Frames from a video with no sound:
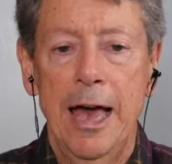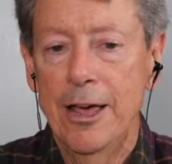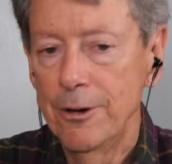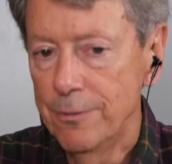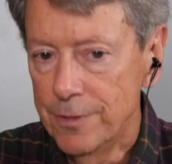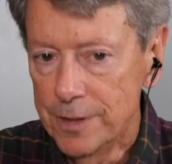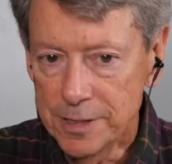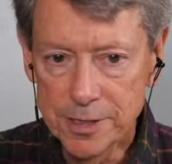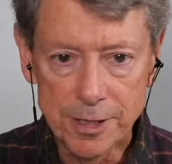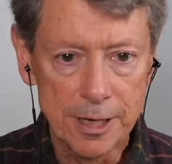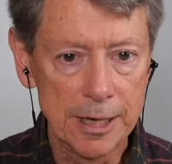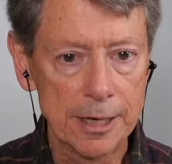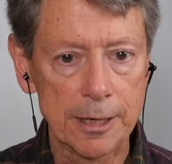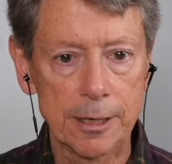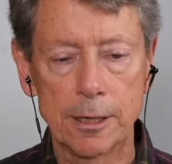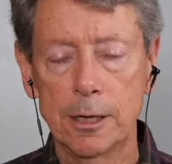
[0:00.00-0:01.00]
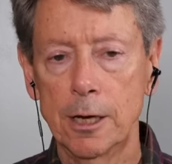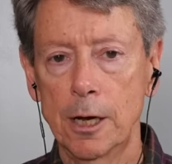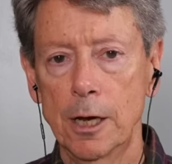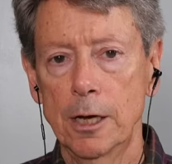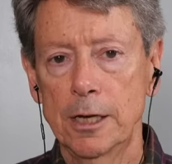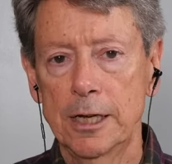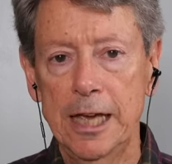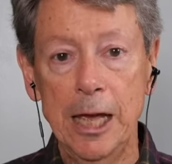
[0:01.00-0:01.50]
atavistic
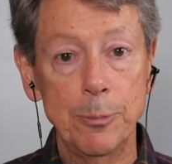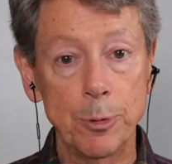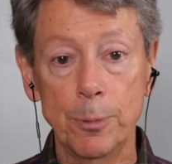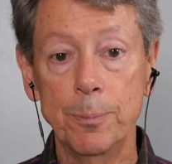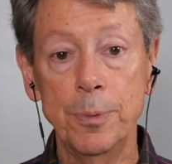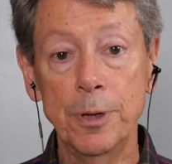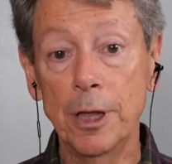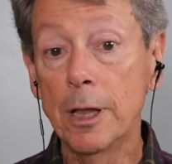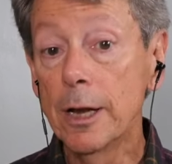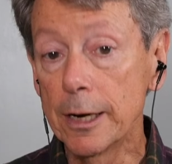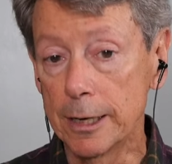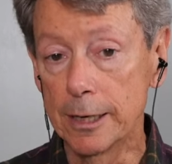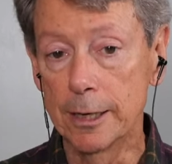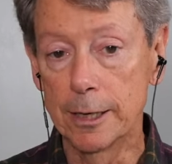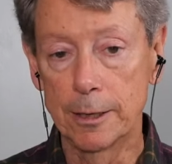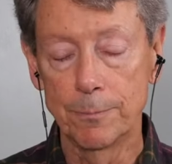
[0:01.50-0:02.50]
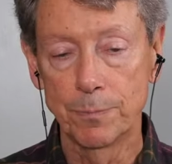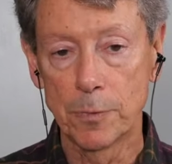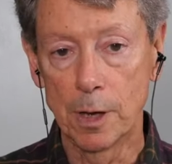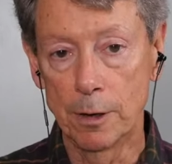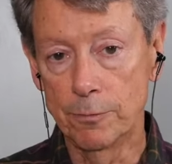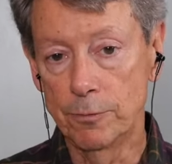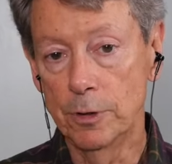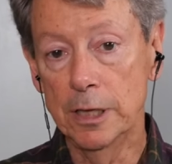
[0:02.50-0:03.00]
capability
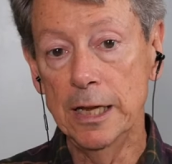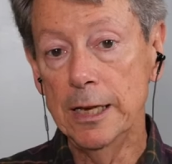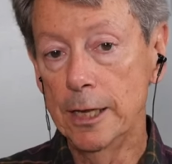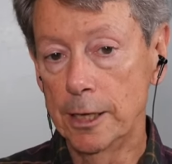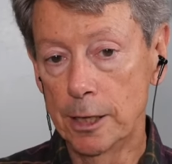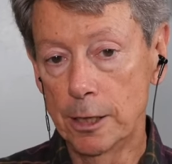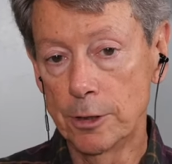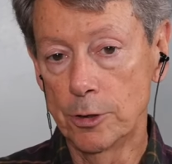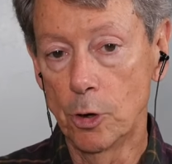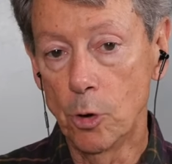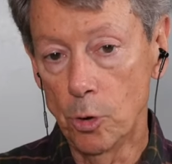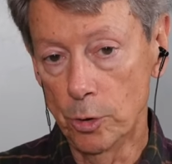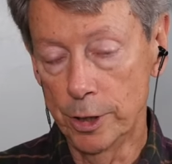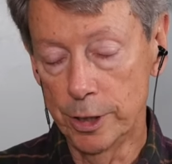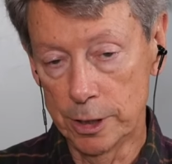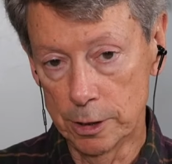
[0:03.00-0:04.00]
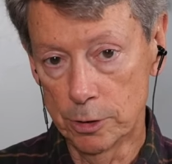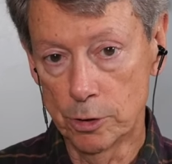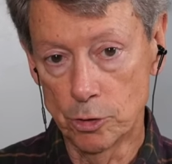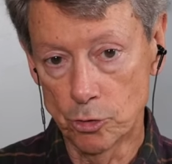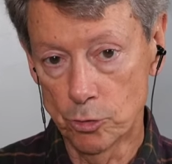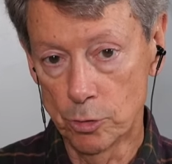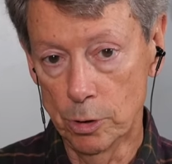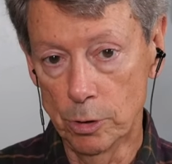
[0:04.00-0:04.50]
of leaning into holding and
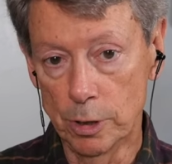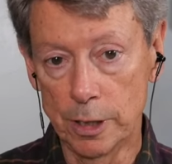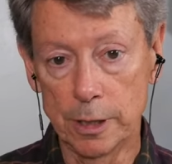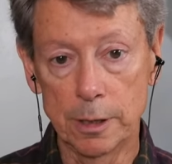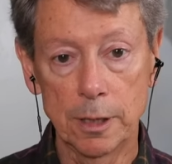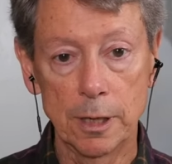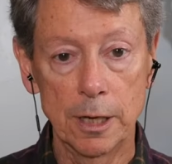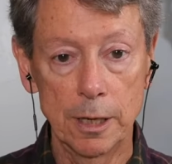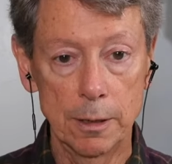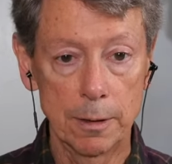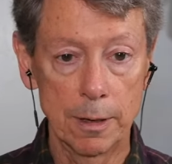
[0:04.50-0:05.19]
controlling,